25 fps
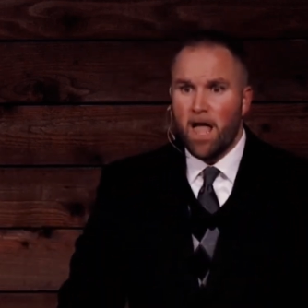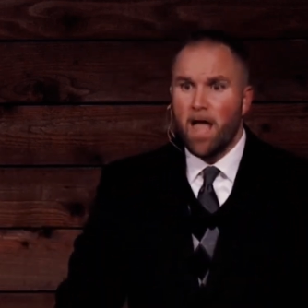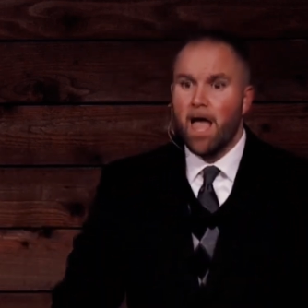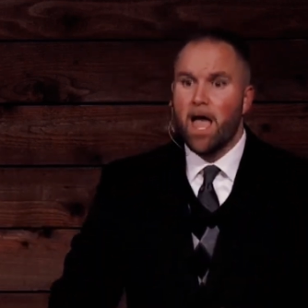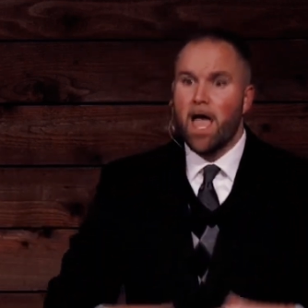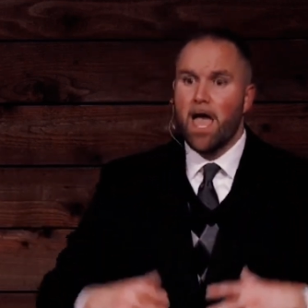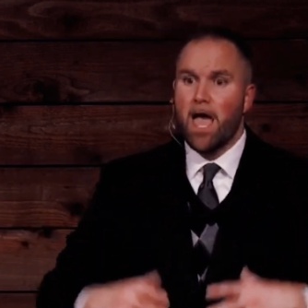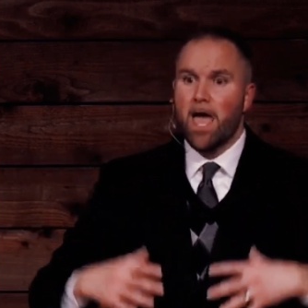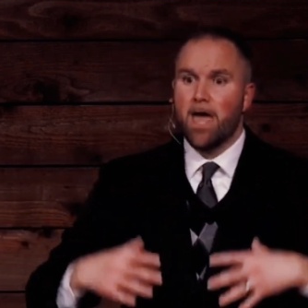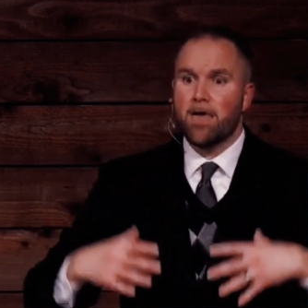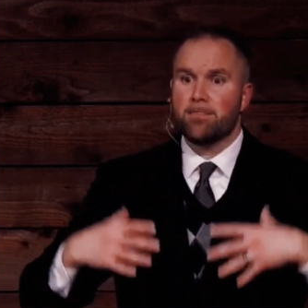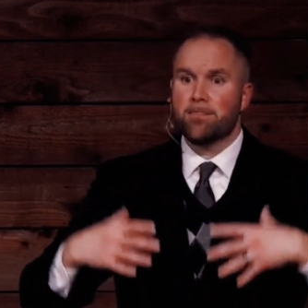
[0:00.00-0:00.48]

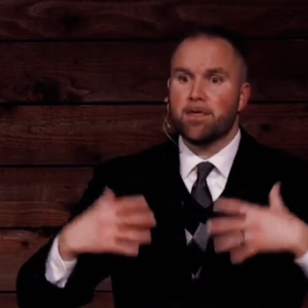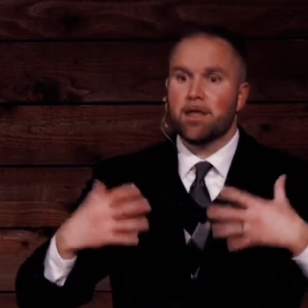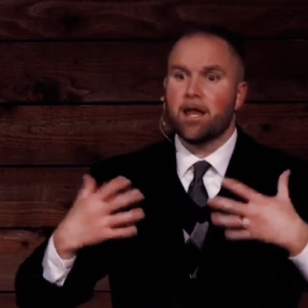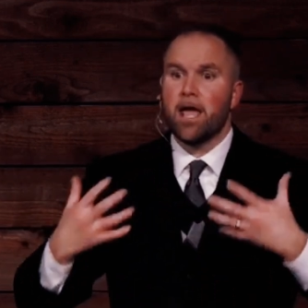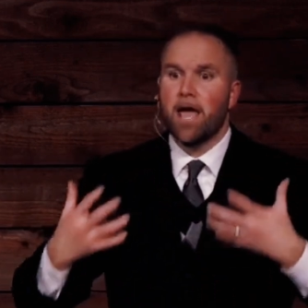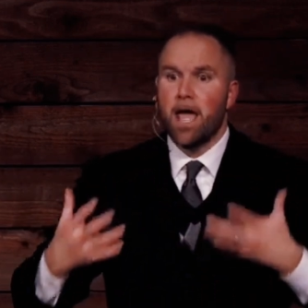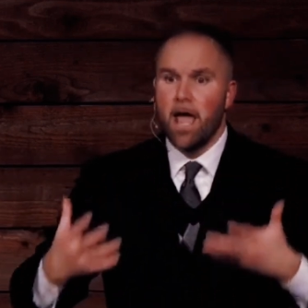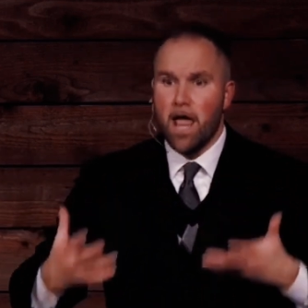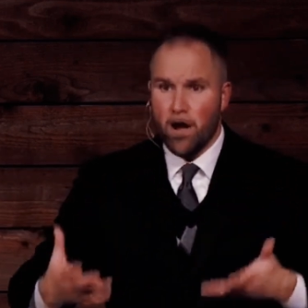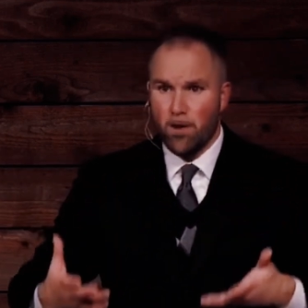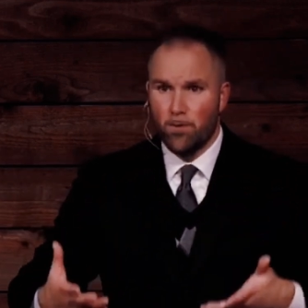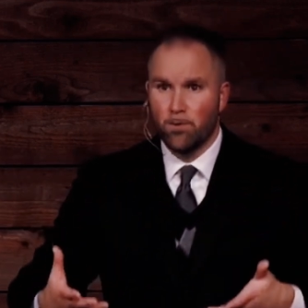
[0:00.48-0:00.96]
and then a
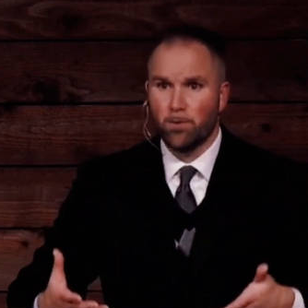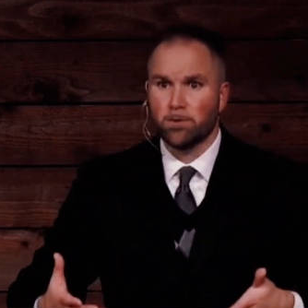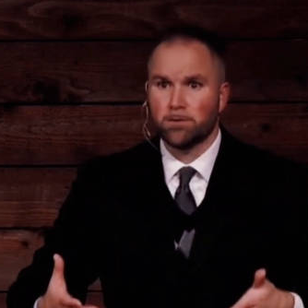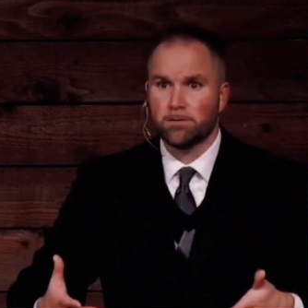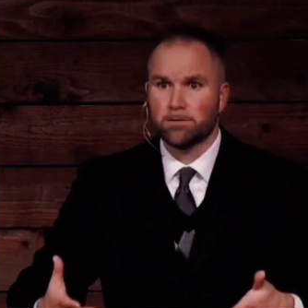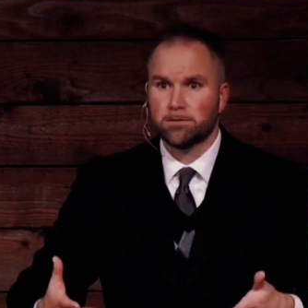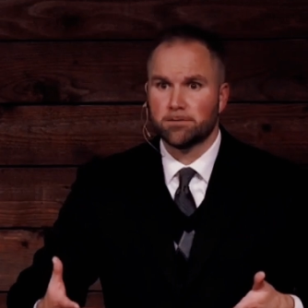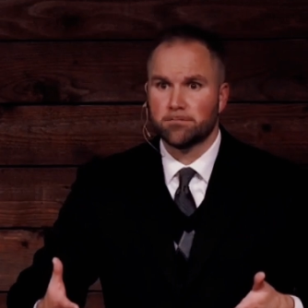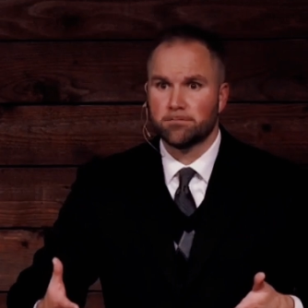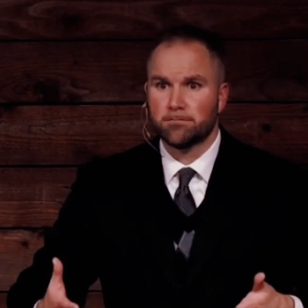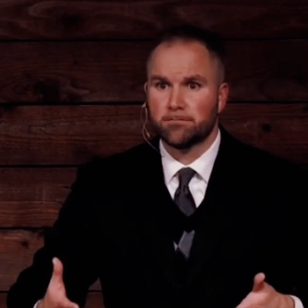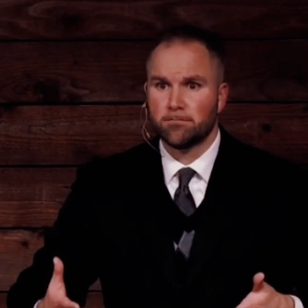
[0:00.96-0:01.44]

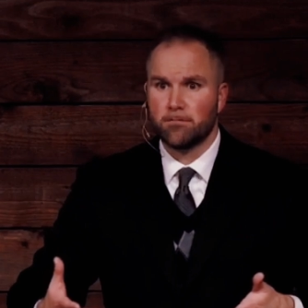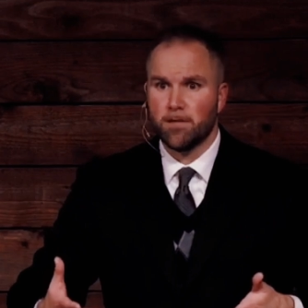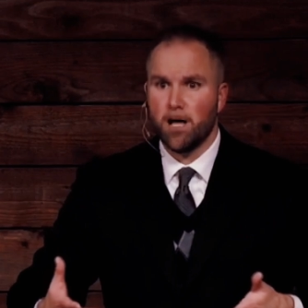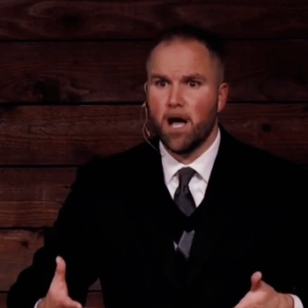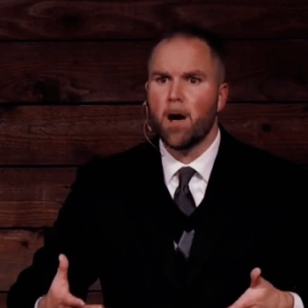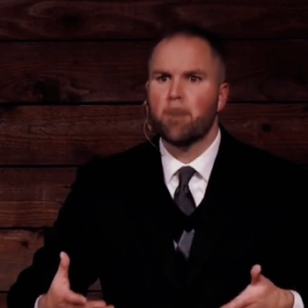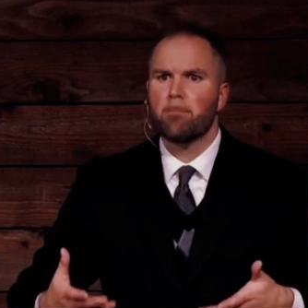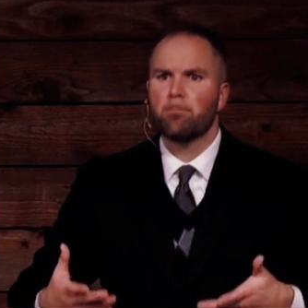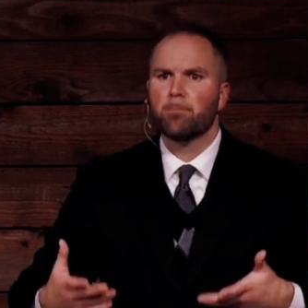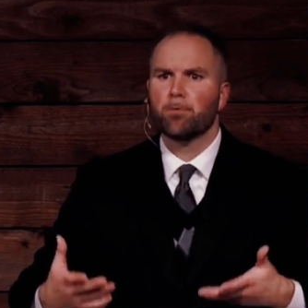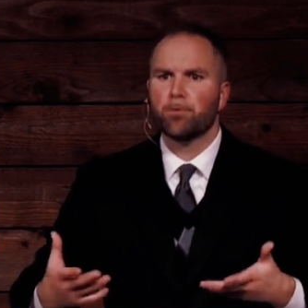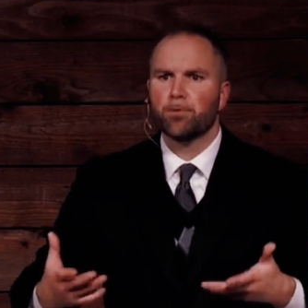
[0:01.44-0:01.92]
herald,
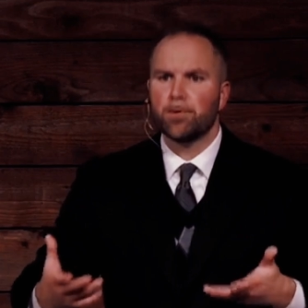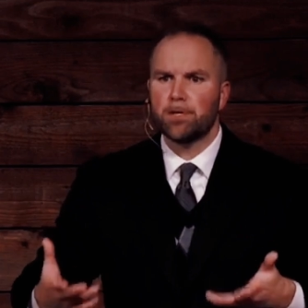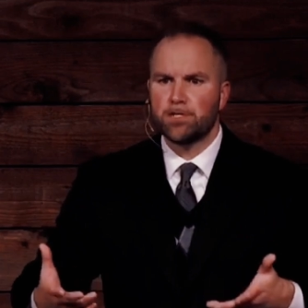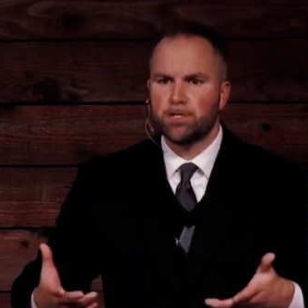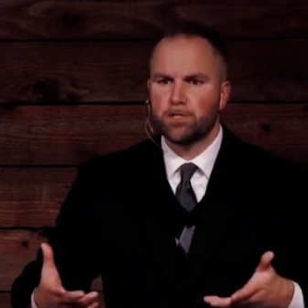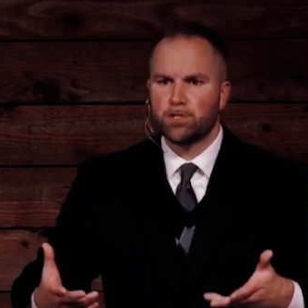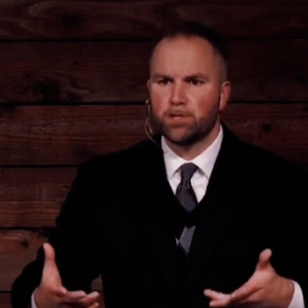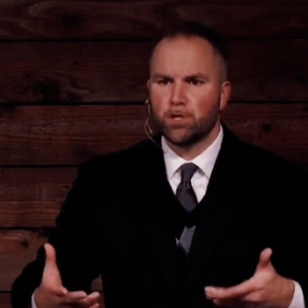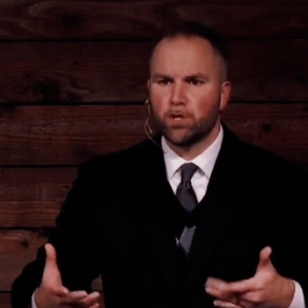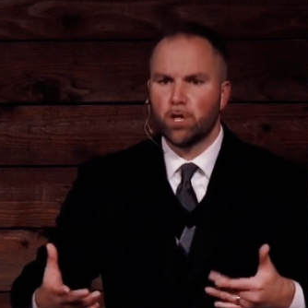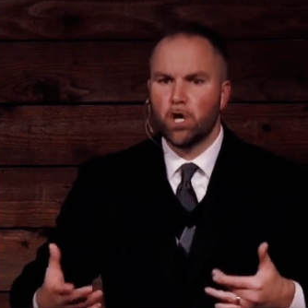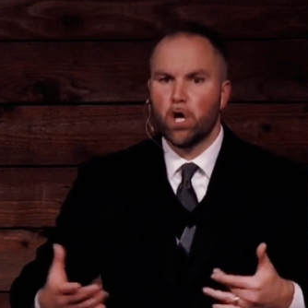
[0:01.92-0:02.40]
a
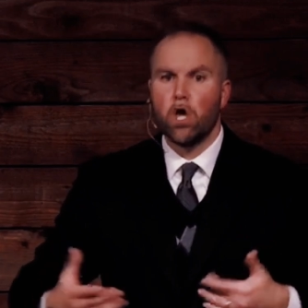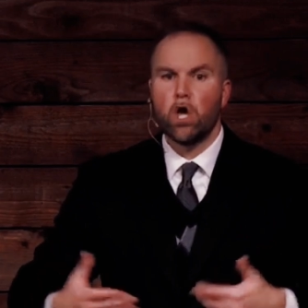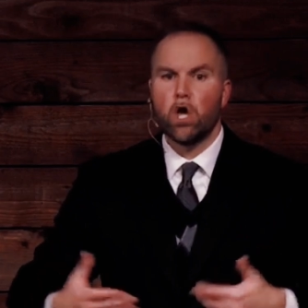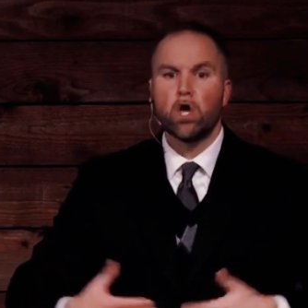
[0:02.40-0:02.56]
preacher